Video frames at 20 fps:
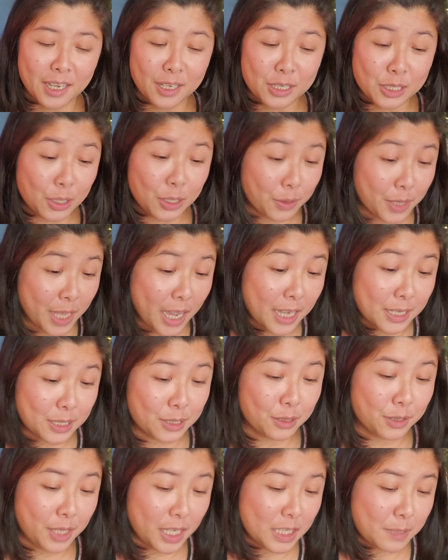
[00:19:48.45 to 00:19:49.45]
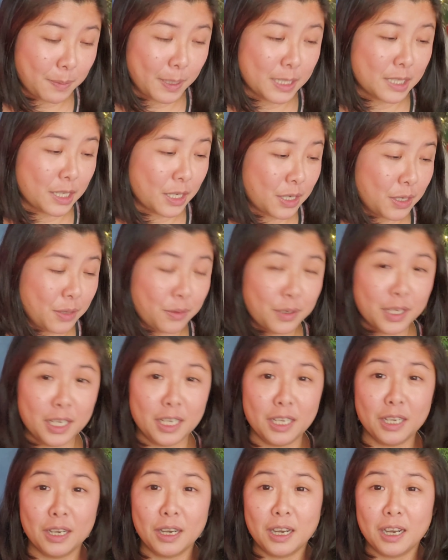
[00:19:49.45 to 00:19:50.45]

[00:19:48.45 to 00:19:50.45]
So yeah, so that's basically,